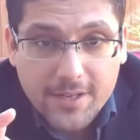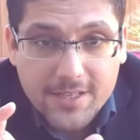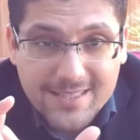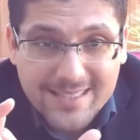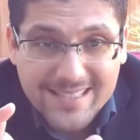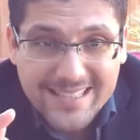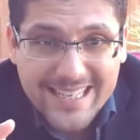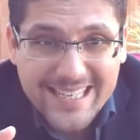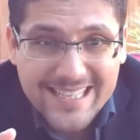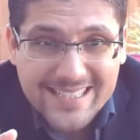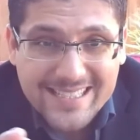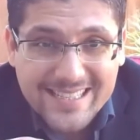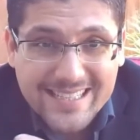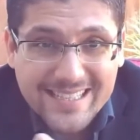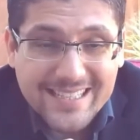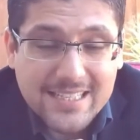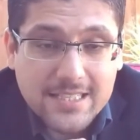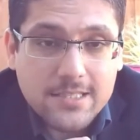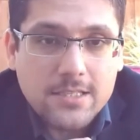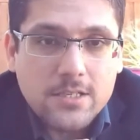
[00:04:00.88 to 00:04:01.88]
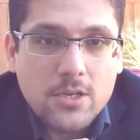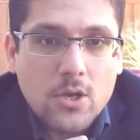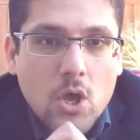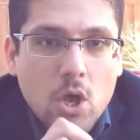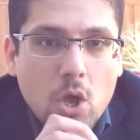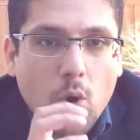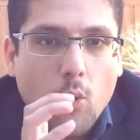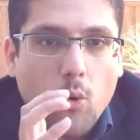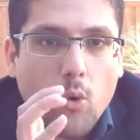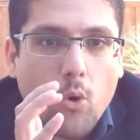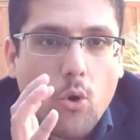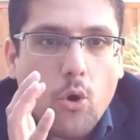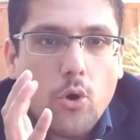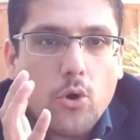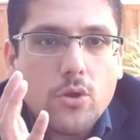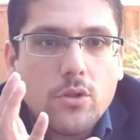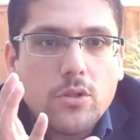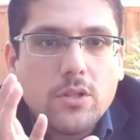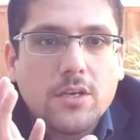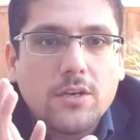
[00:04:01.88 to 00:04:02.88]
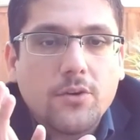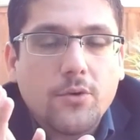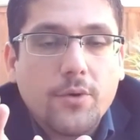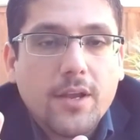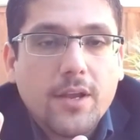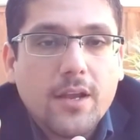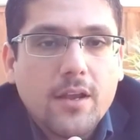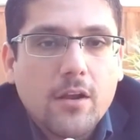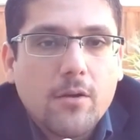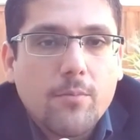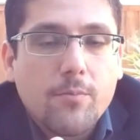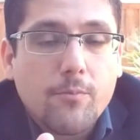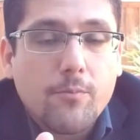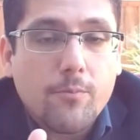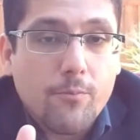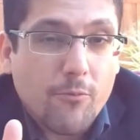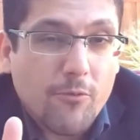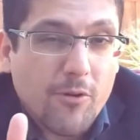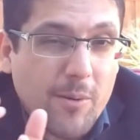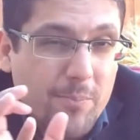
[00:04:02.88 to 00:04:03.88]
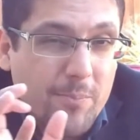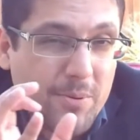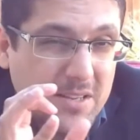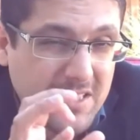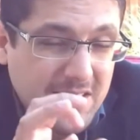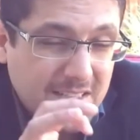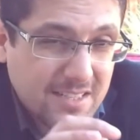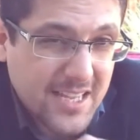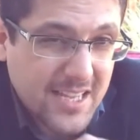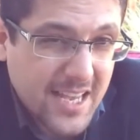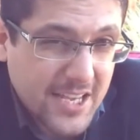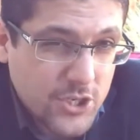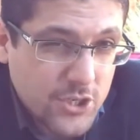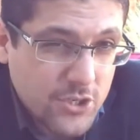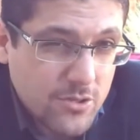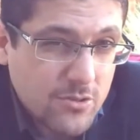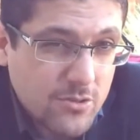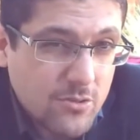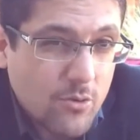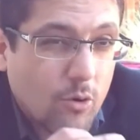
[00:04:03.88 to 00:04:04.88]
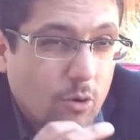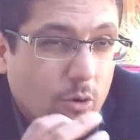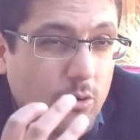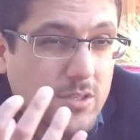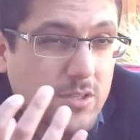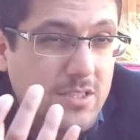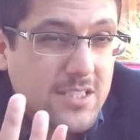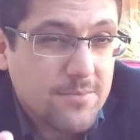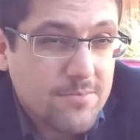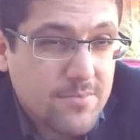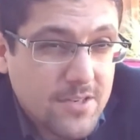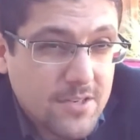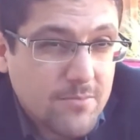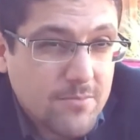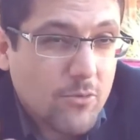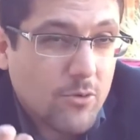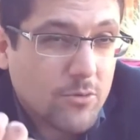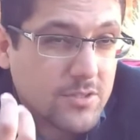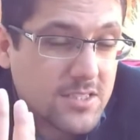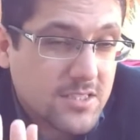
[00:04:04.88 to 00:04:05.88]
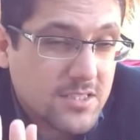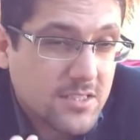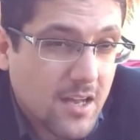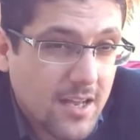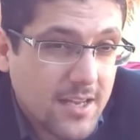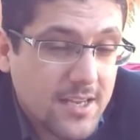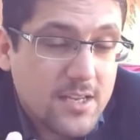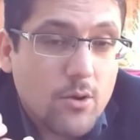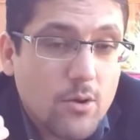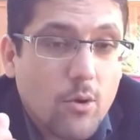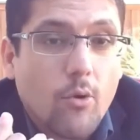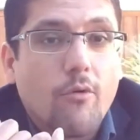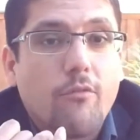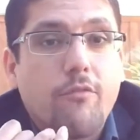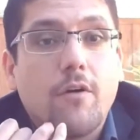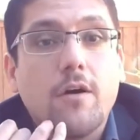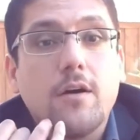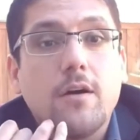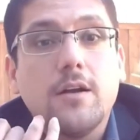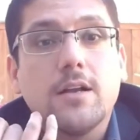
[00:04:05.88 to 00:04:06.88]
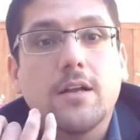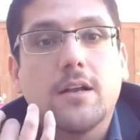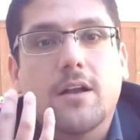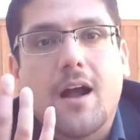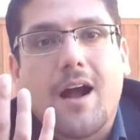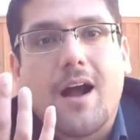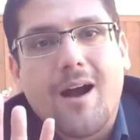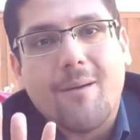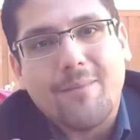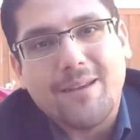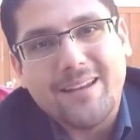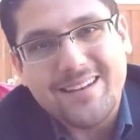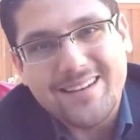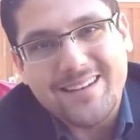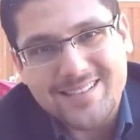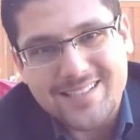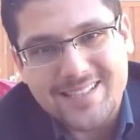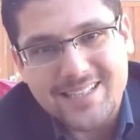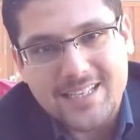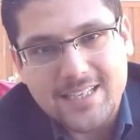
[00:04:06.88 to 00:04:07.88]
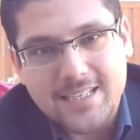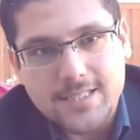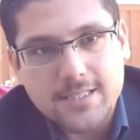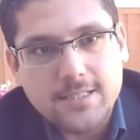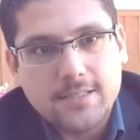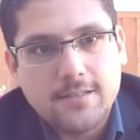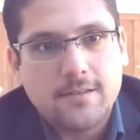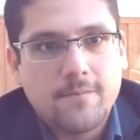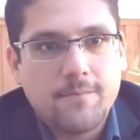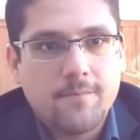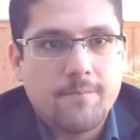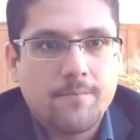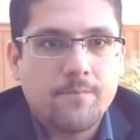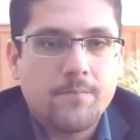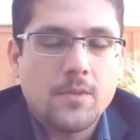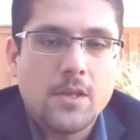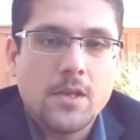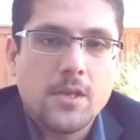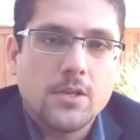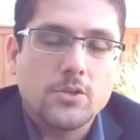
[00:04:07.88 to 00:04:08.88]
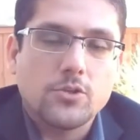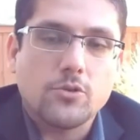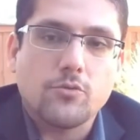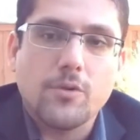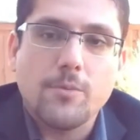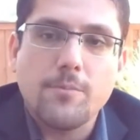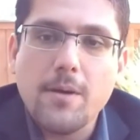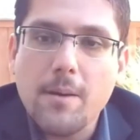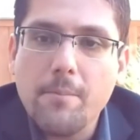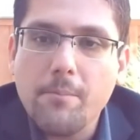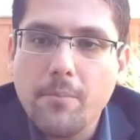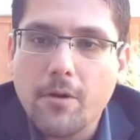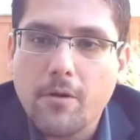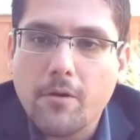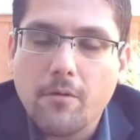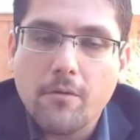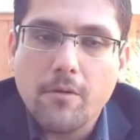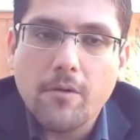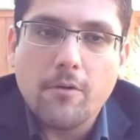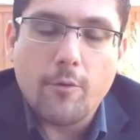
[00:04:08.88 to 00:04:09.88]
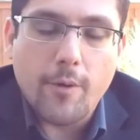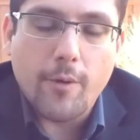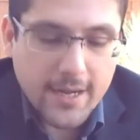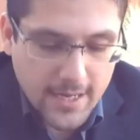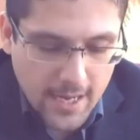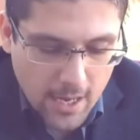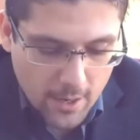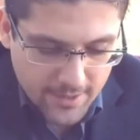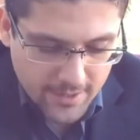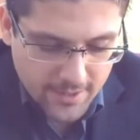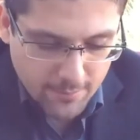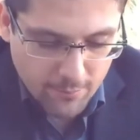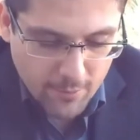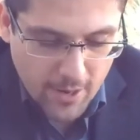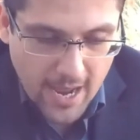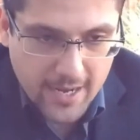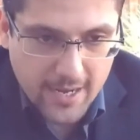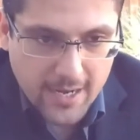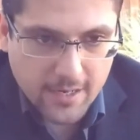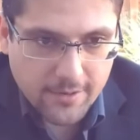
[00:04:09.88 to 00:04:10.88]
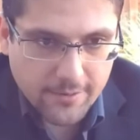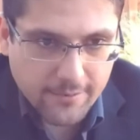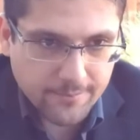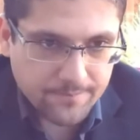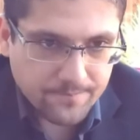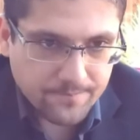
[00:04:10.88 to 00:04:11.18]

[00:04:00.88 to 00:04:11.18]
diseases or the rare representation or symptom or sign of a common disease. So remember, write down in the bracket,